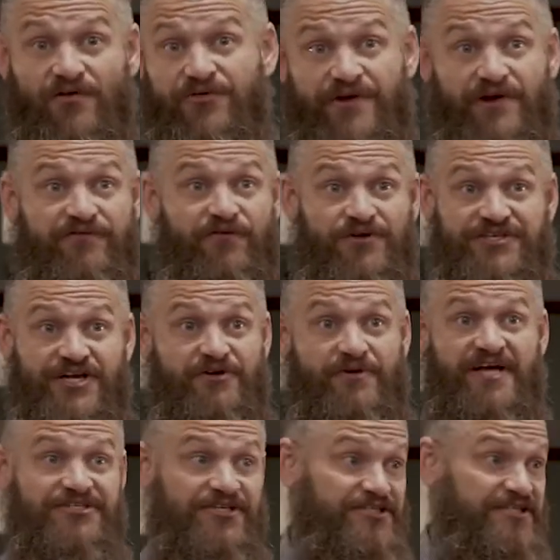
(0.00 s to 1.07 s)
three or four
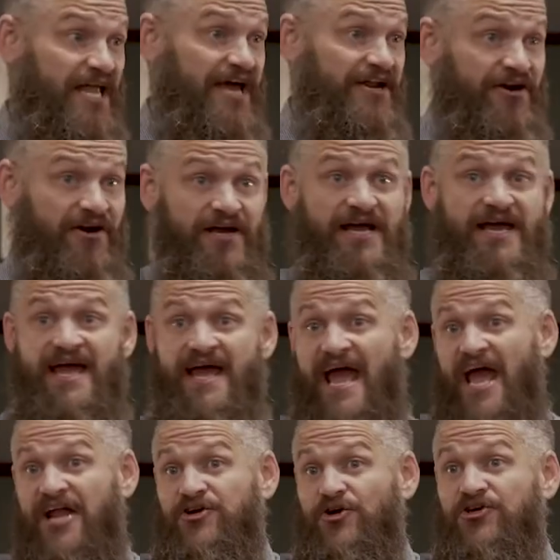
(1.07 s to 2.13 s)
generations later,
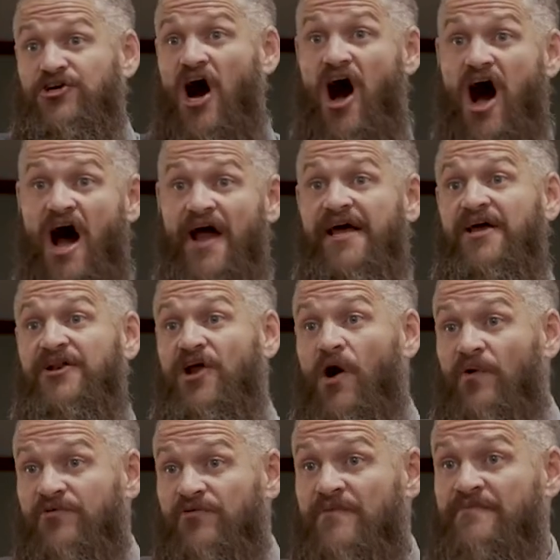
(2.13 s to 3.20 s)
and you're gone. No
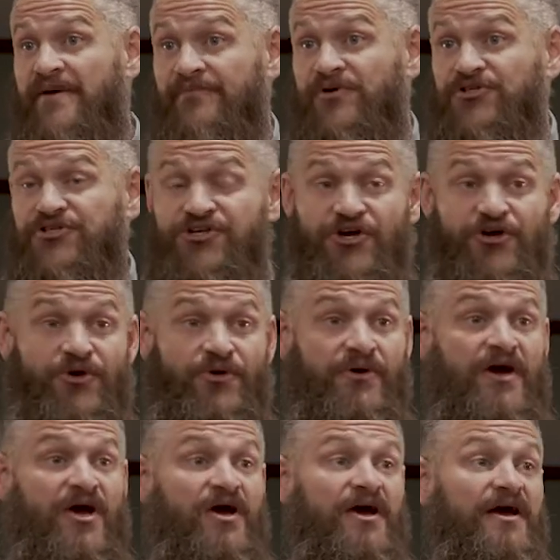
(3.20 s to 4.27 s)
one remembers you.
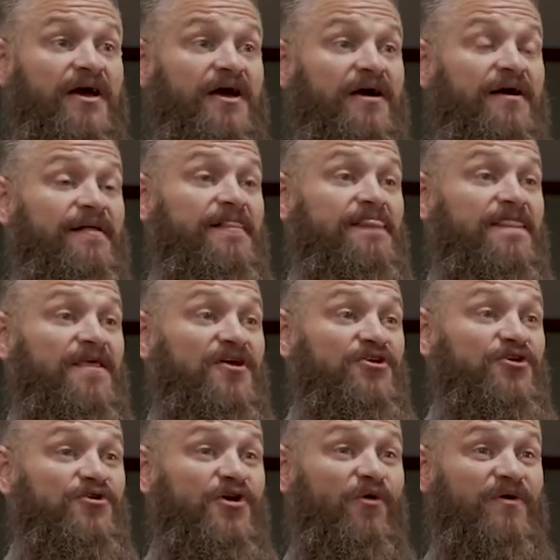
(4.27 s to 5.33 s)

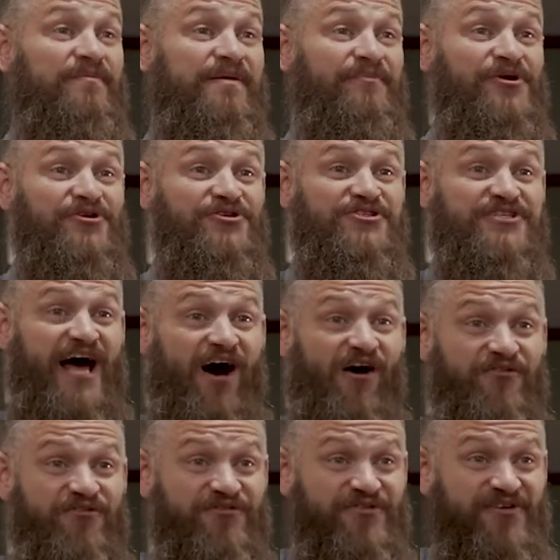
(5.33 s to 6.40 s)
You don't remember
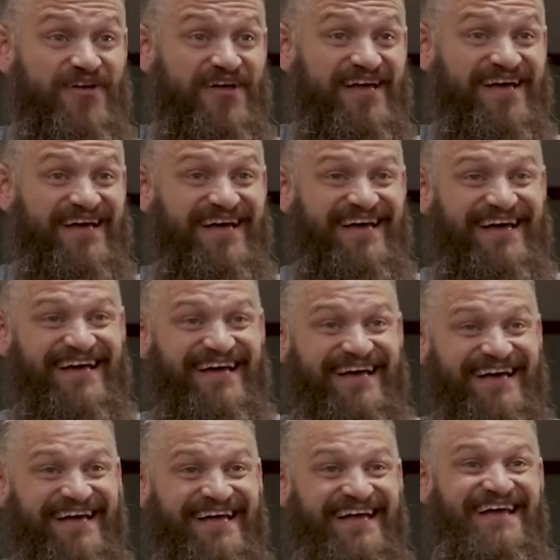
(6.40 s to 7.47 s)
yourself
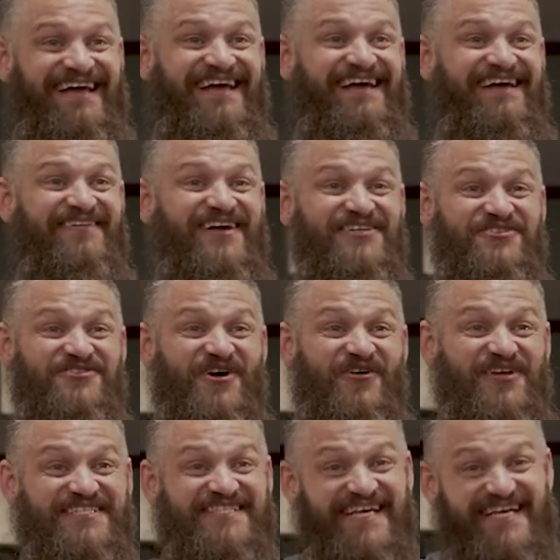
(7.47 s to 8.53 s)
because you don't
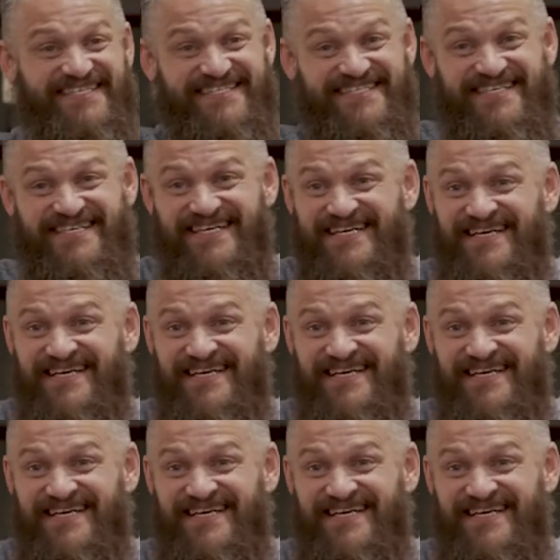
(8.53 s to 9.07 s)
exist.